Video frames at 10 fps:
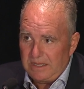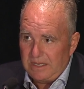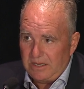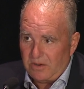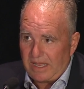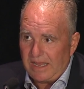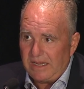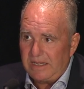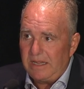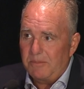you know,
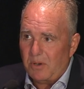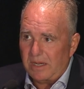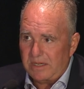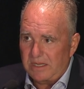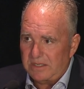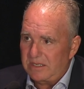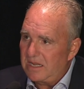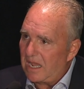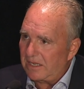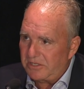KDT brought to us
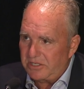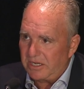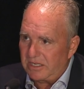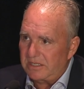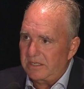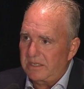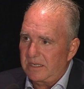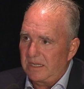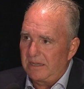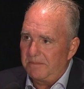not just
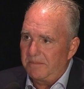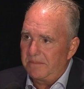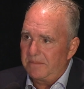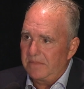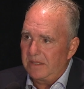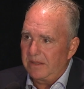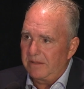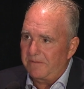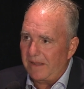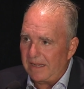um, the,
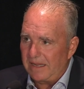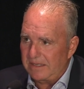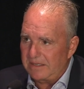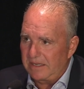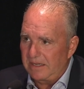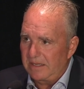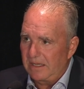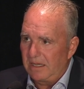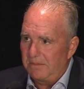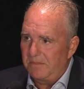the financing,
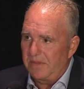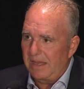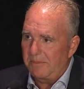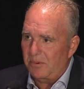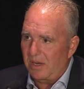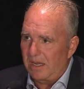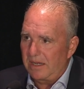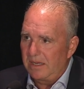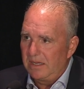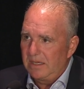um, they brought
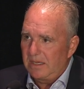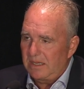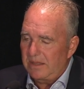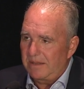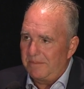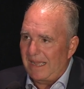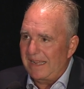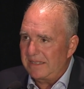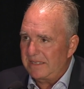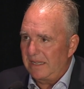the
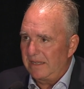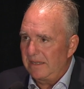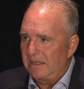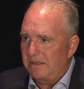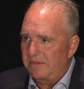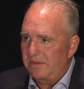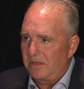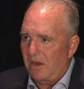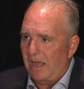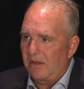mindset of you
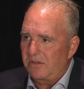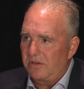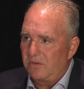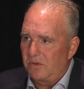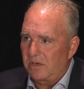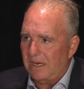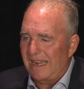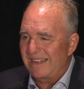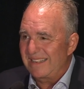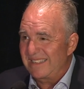know how to work,
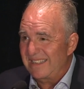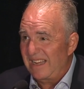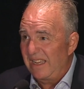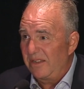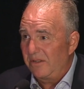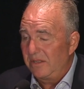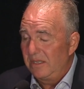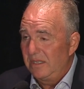how to scale,